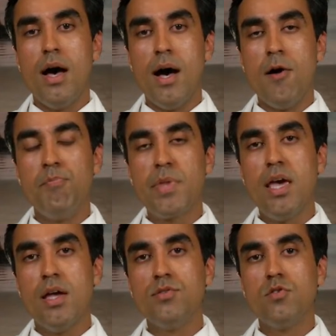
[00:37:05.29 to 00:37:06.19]
Um,
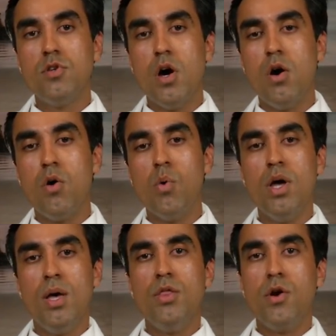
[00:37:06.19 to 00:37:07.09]
and
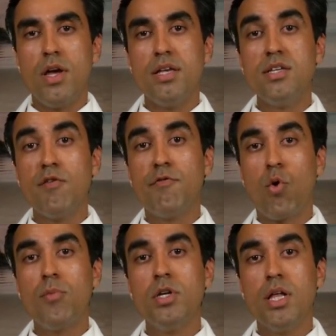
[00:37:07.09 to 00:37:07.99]
so there is a
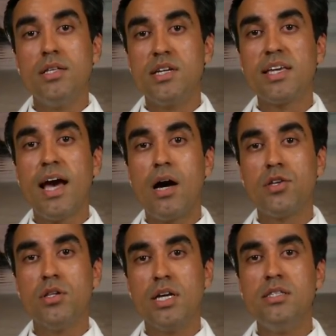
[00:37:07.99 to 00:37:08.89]
formula to
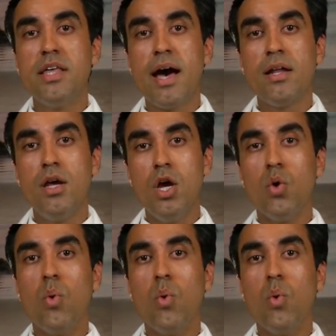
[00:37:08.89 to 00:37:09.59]
calculate that,